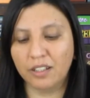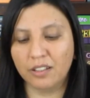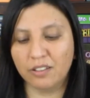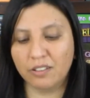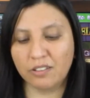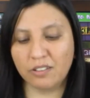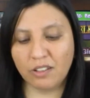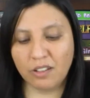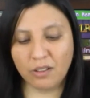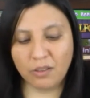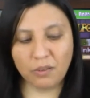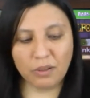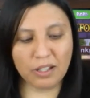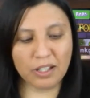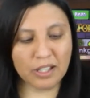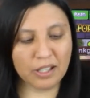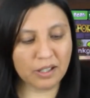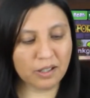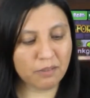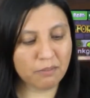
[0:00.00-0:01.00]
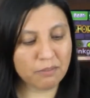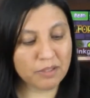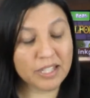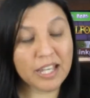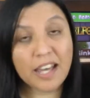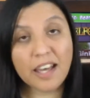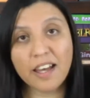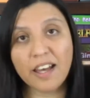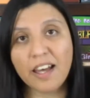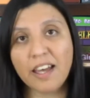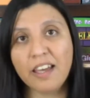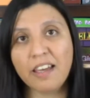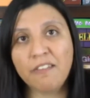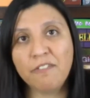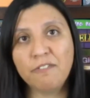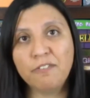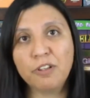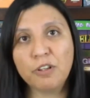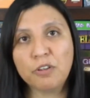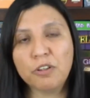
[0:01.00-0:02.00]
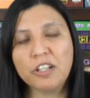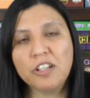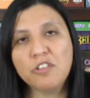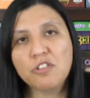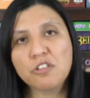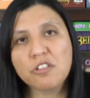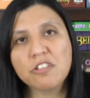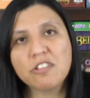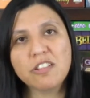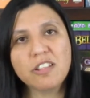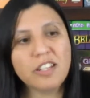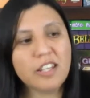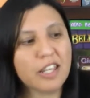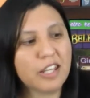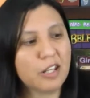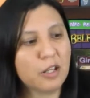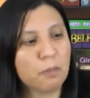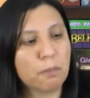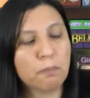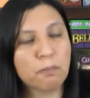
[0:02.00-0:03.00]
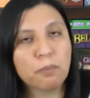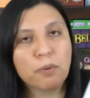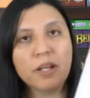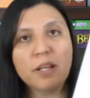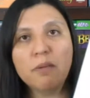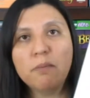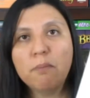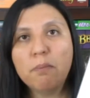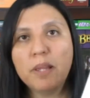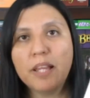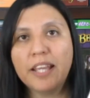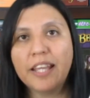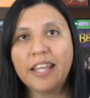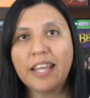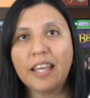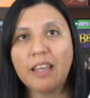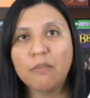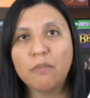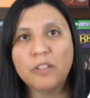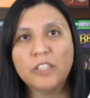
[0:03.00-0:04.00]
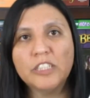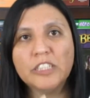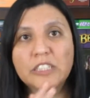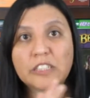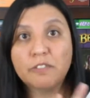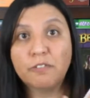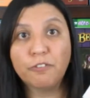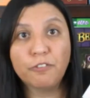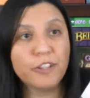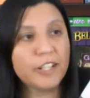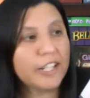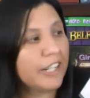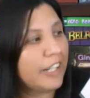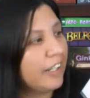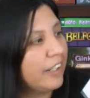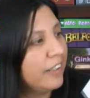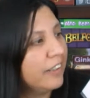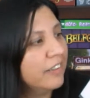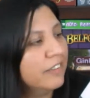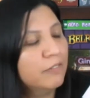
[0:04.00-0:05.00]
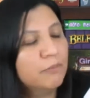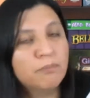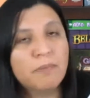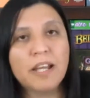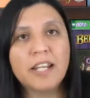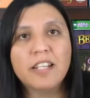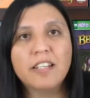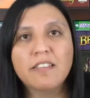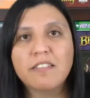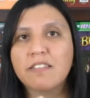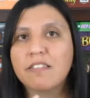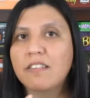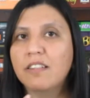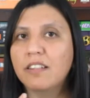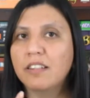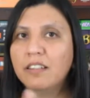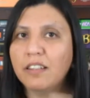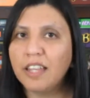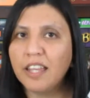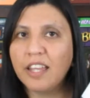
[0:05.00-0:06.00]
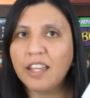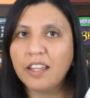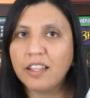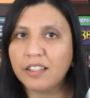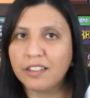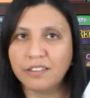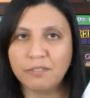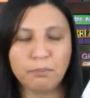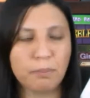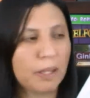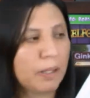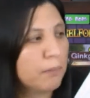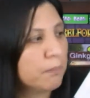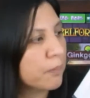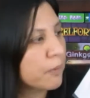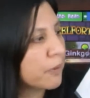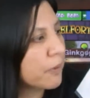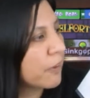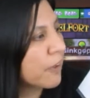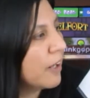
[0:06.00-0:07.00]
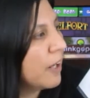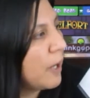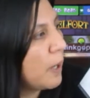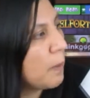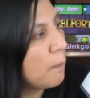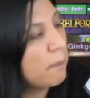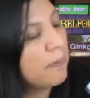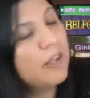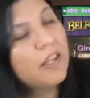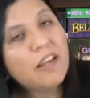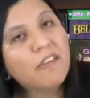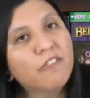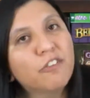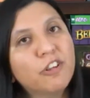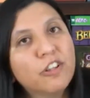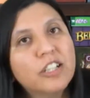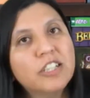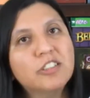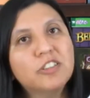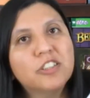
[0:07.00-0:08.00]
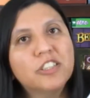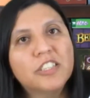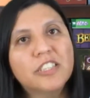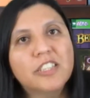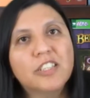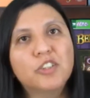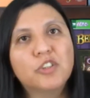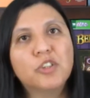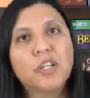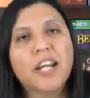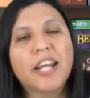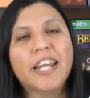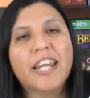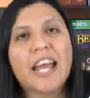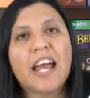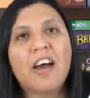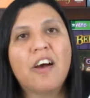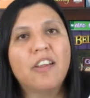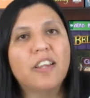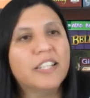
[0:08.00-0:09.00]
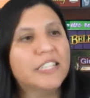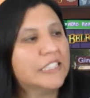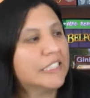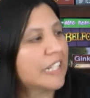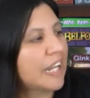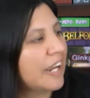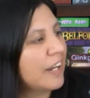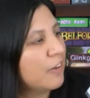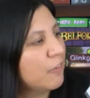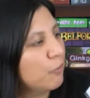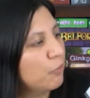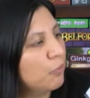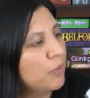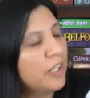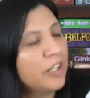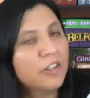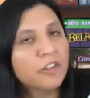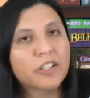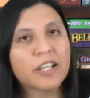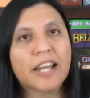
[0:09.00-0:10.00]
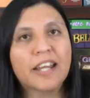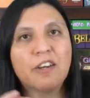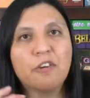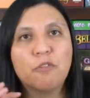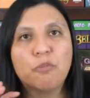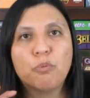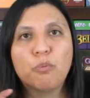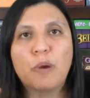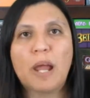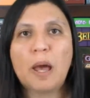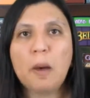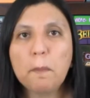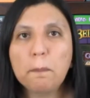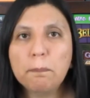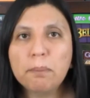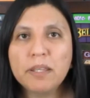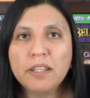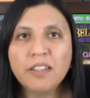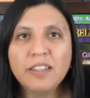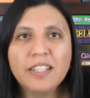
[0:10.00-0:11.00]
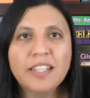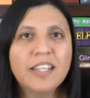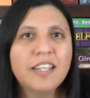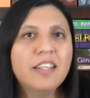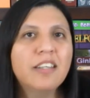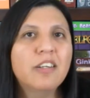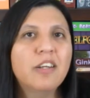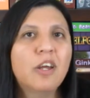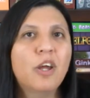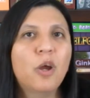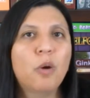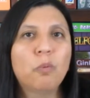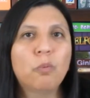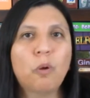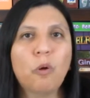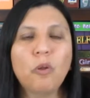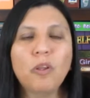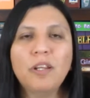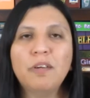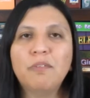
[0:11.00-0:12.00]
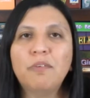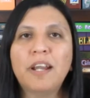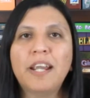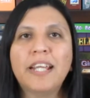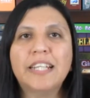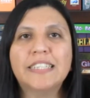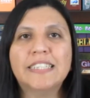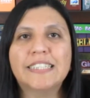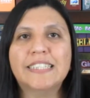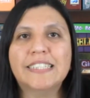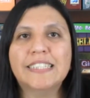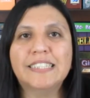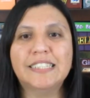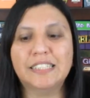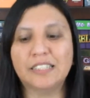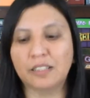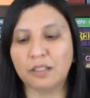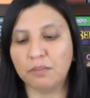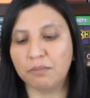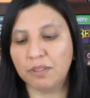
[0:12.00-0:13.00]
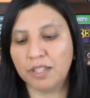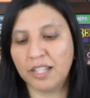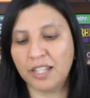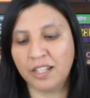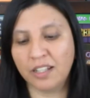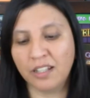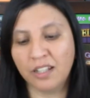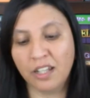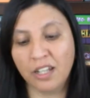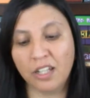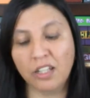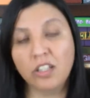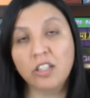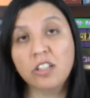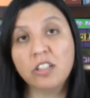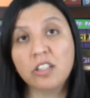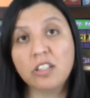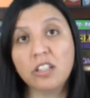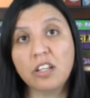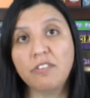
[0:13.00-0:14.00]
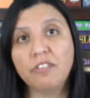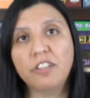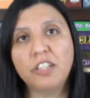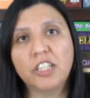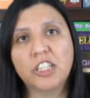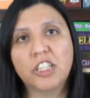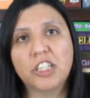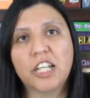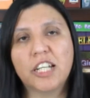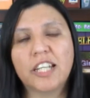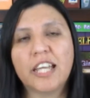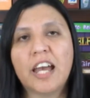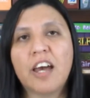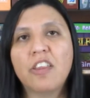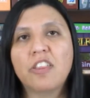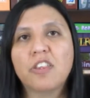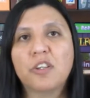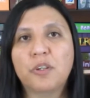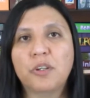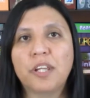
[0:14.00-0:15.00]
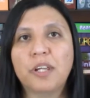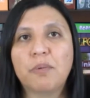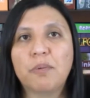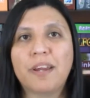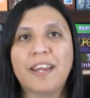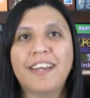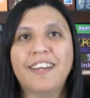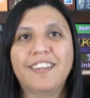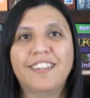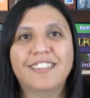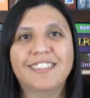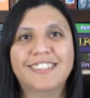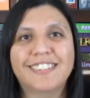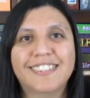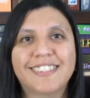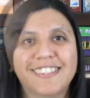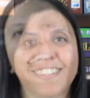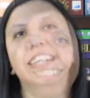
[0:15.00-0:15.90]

So yeah, if you're interested in a print and play game, which is free minus the ink and paper, but if you're interested in trying out this kind of weird kind of route building, roll and write system, then you should definitely check out 30 Rails.